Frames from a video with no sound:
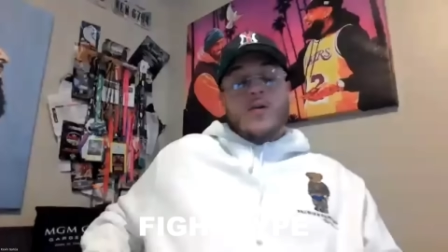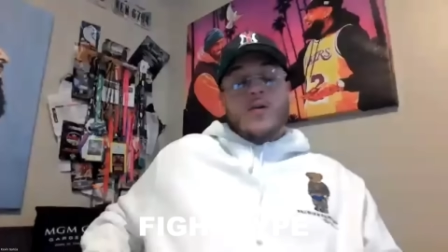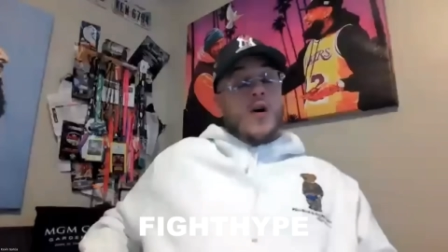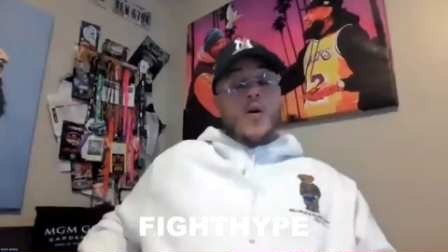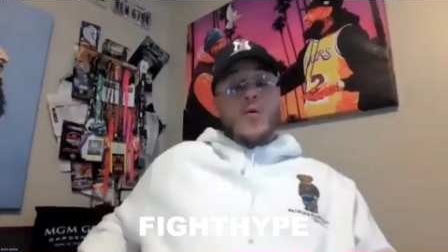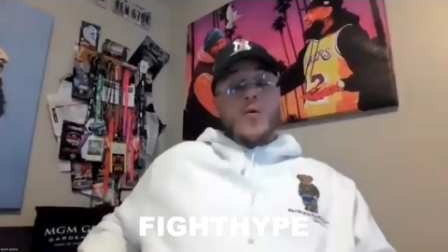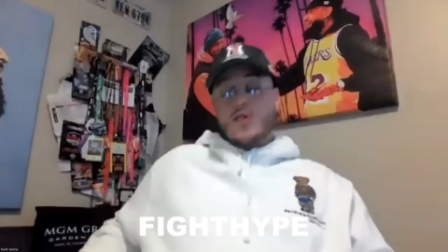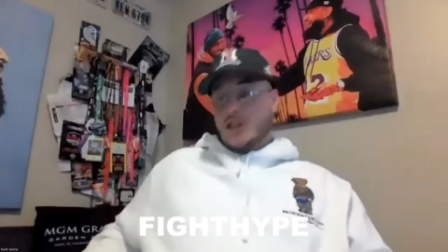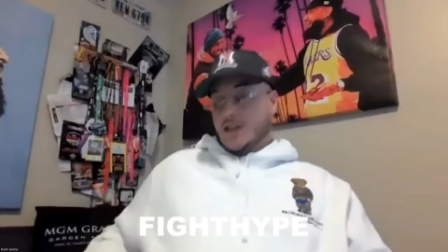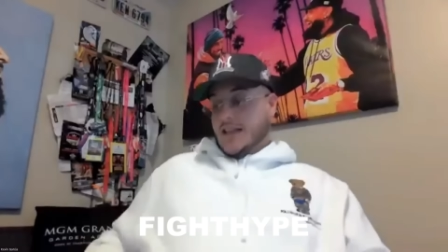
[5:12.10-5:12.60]

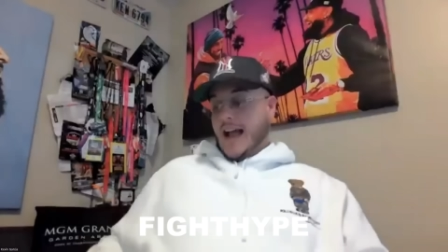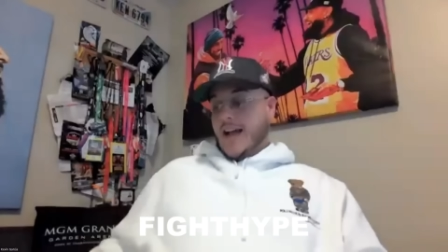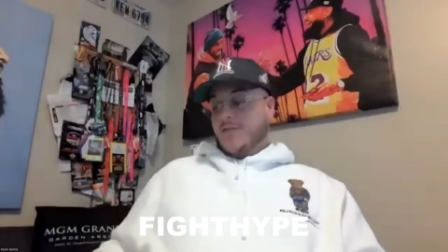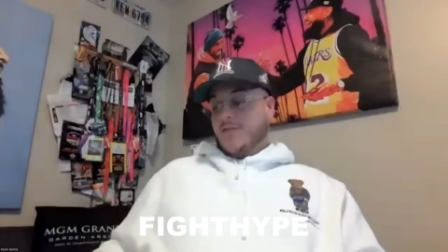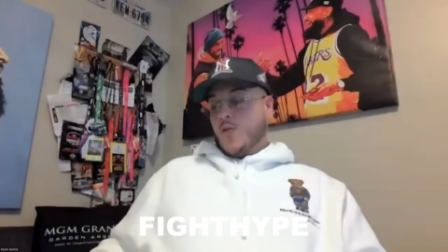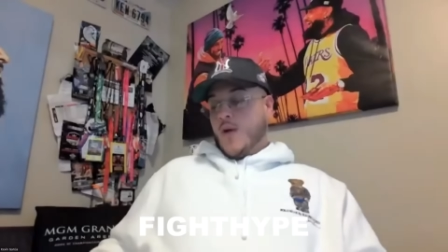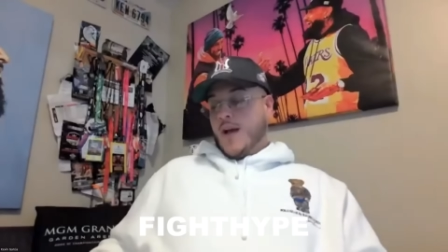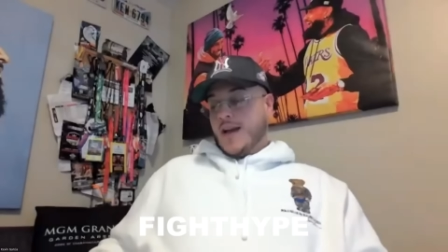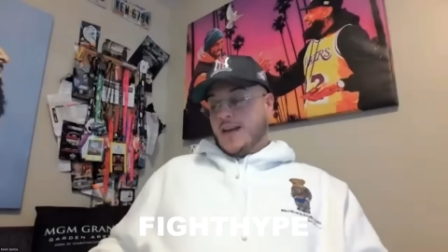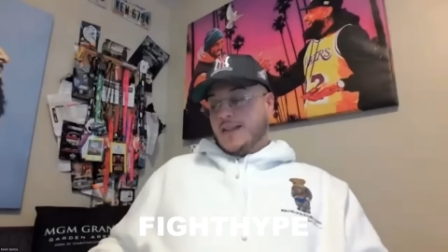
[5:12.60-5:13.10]
Well, we'll just have
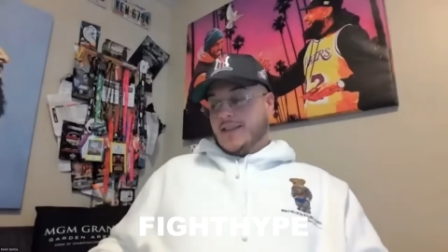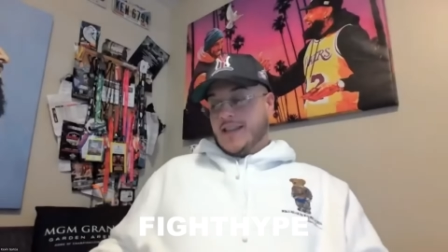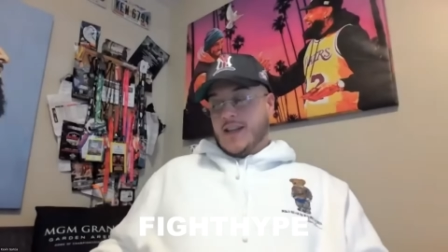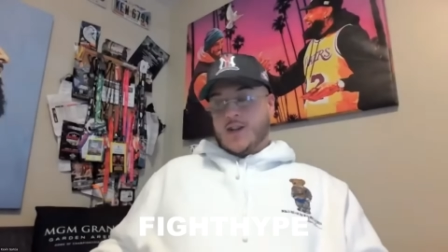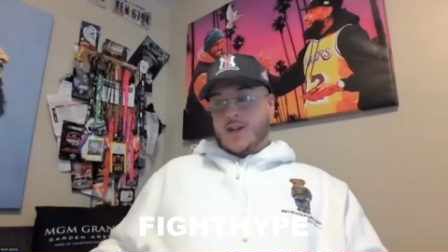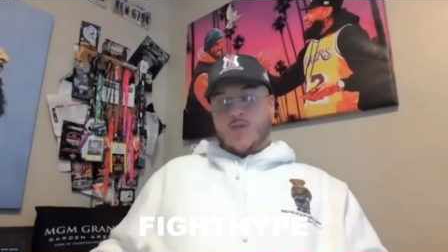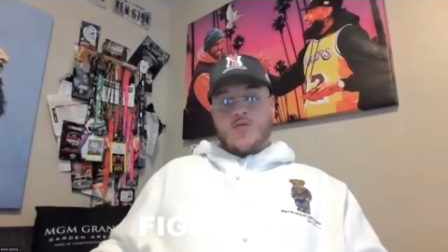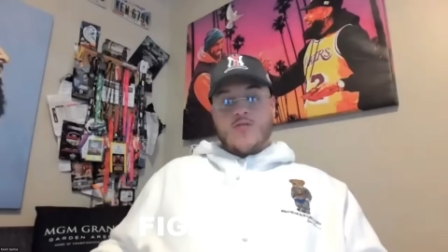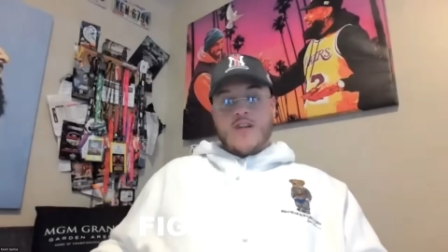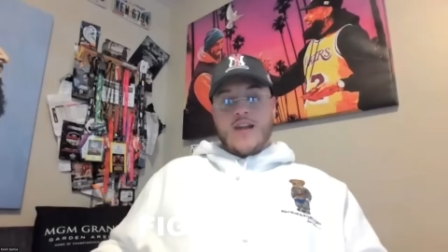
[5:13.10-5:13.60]
to wait and see
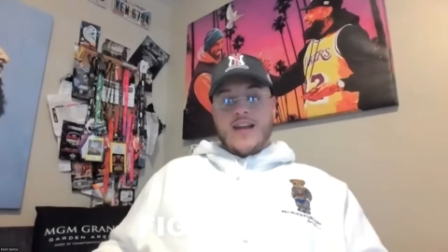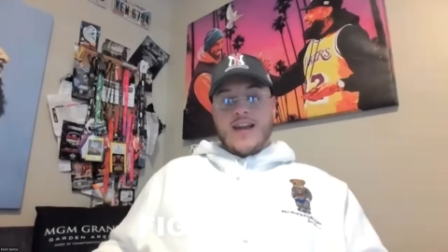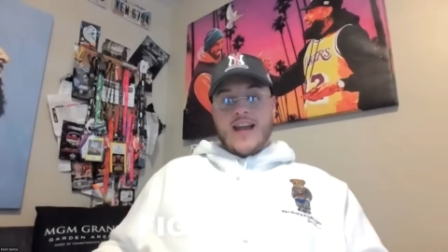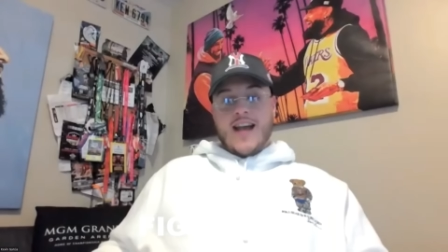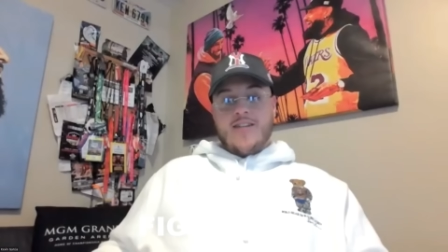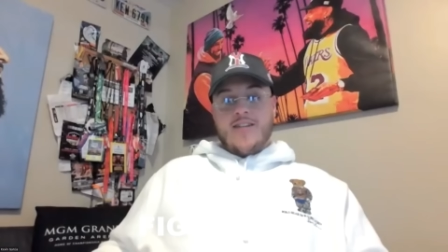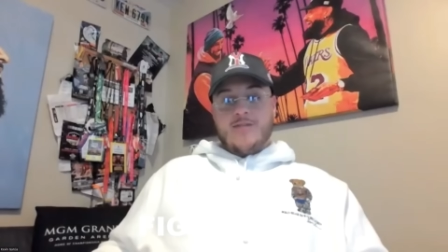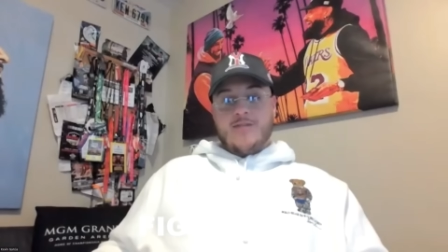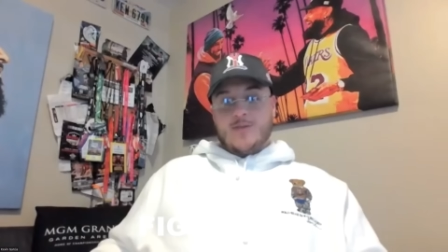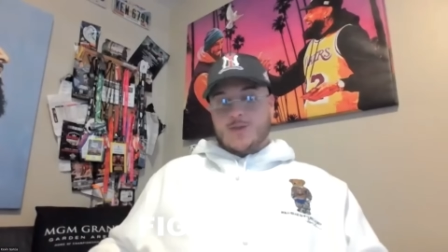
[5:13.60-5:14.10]
because right
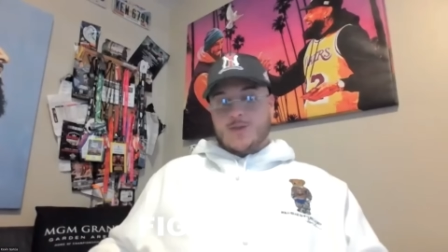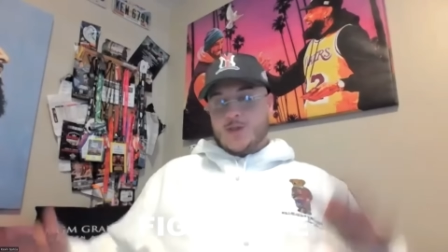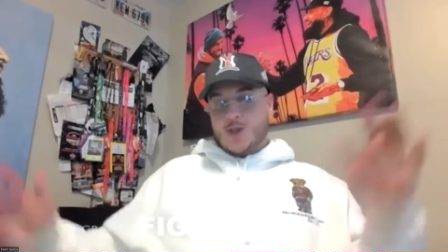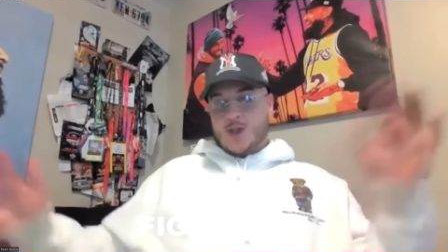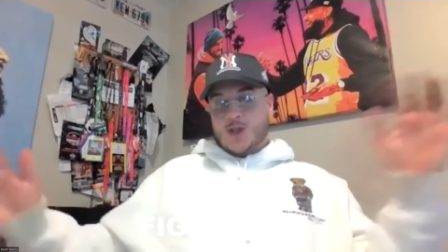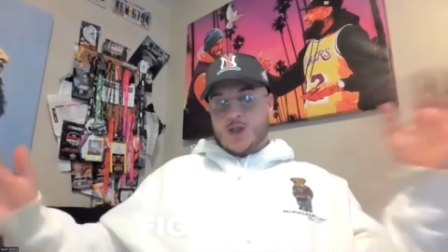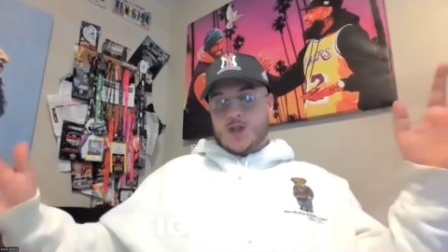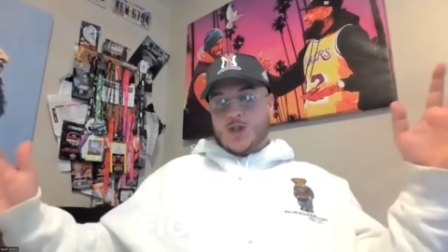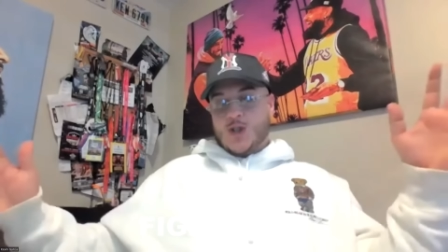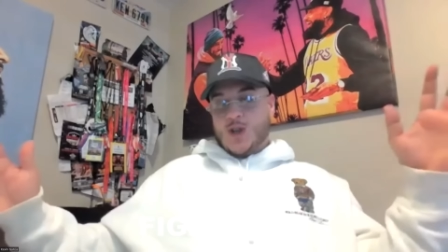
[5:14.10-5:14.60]
now,
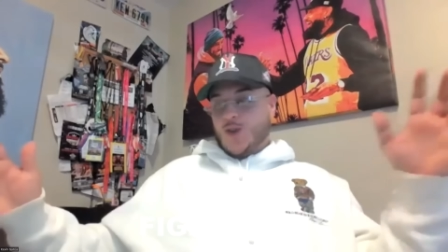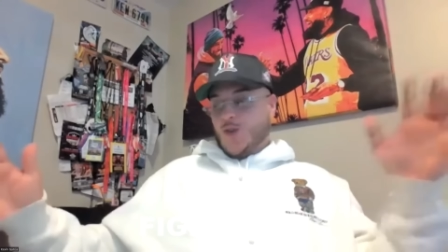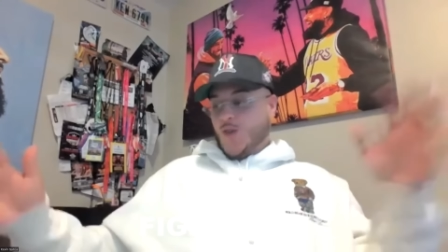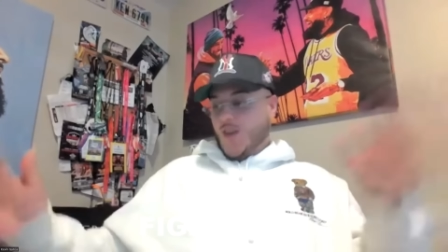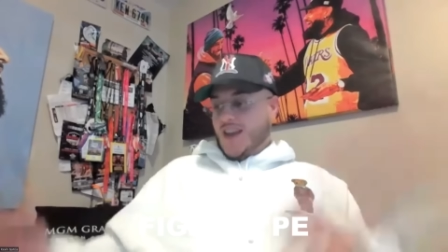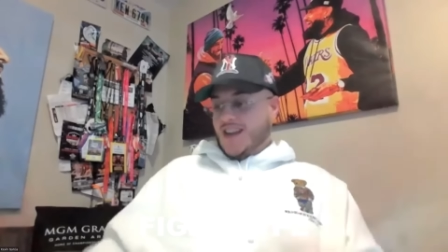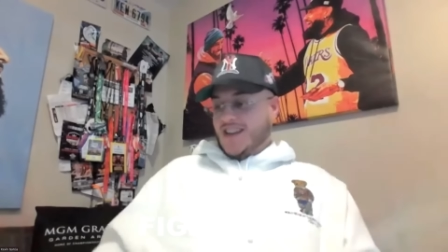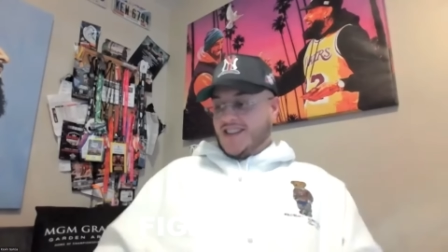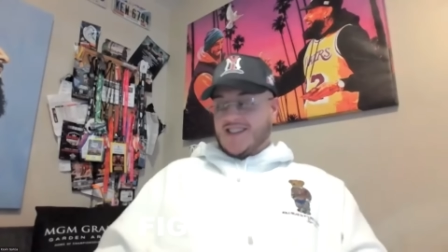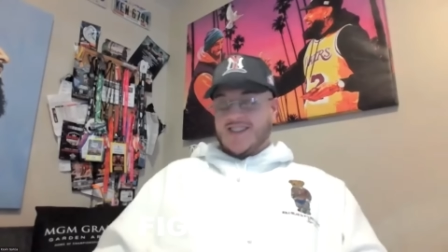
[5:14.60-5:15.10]
just
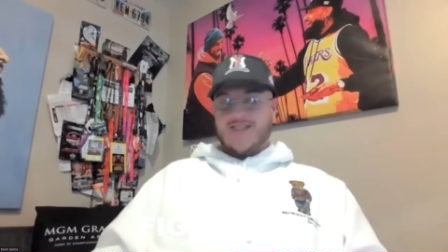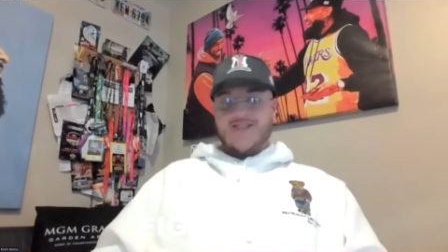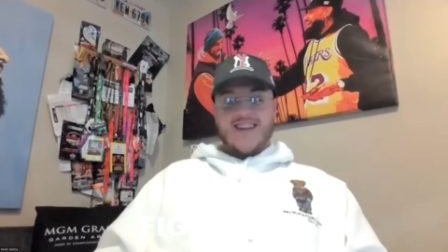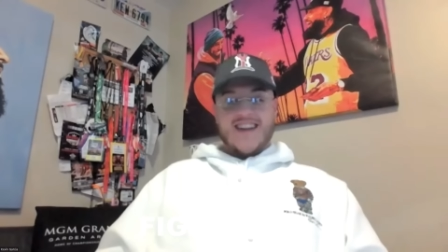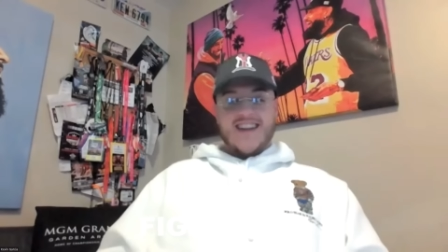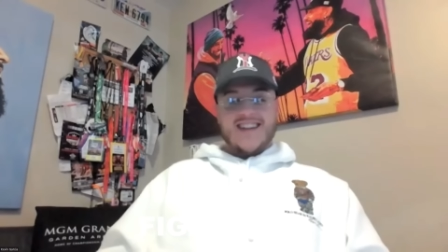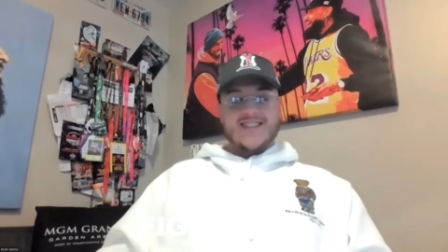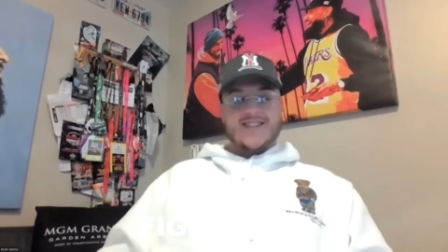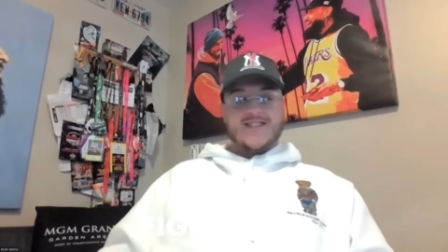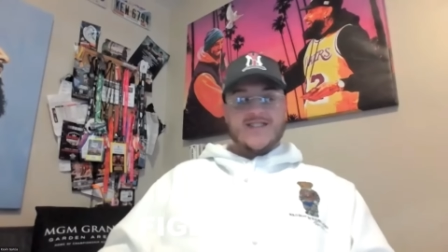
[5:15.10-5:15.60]
fantasy,
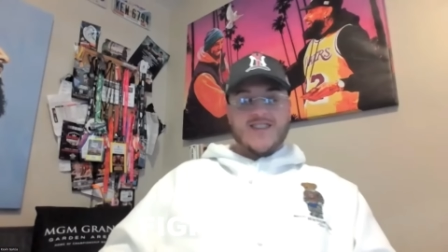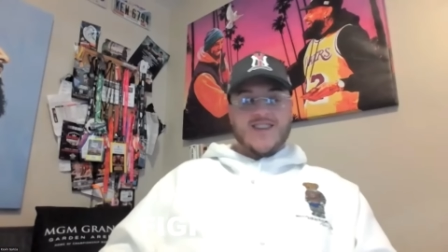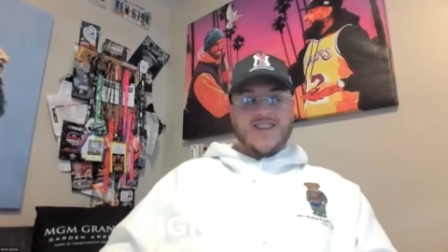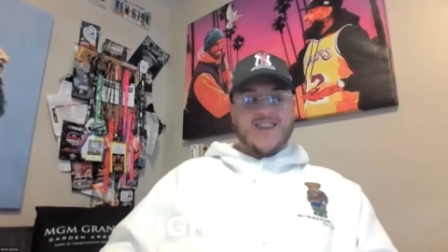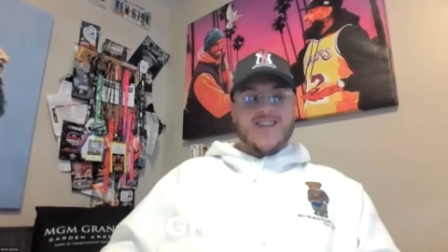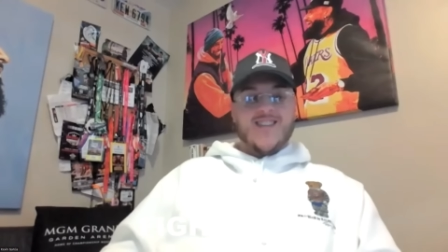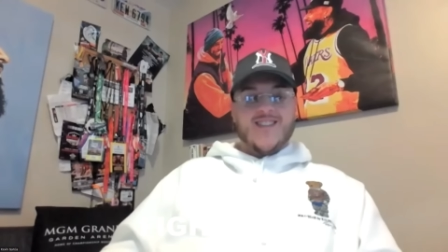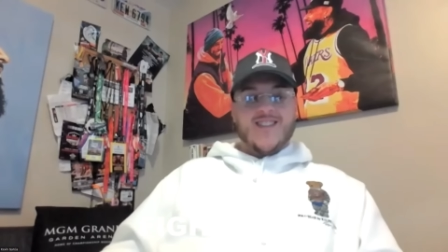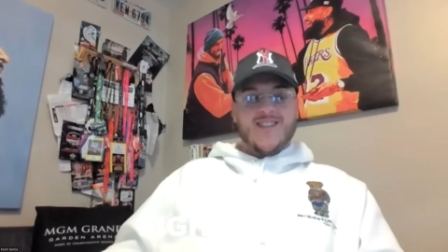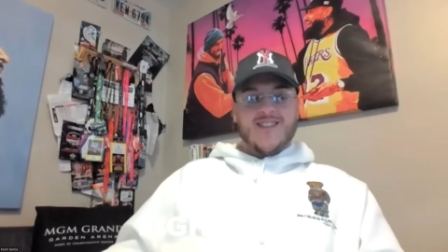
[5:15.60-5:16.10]
right?
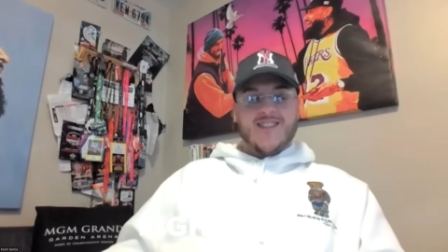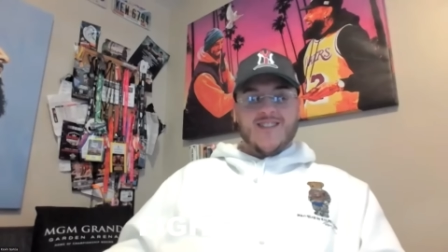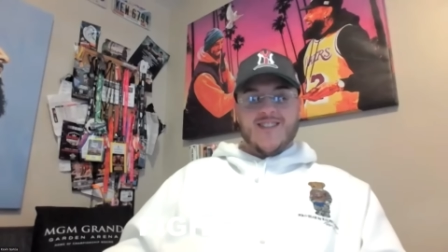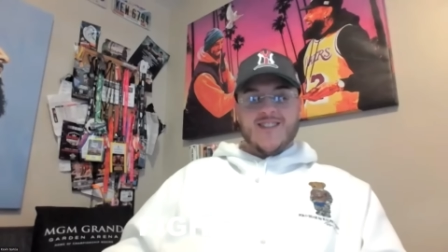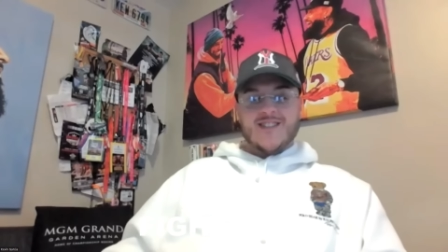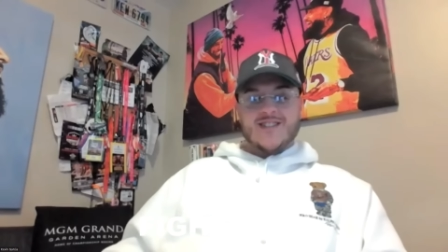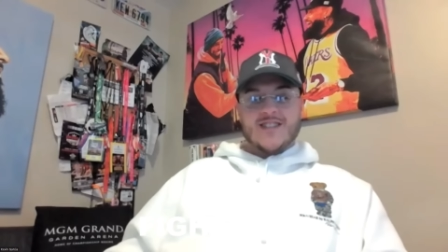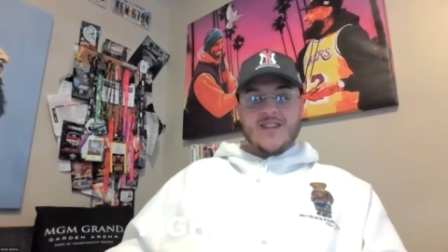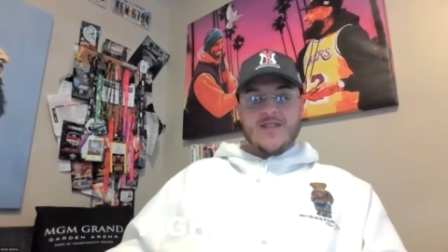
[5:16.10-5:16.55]
So we'll yeah.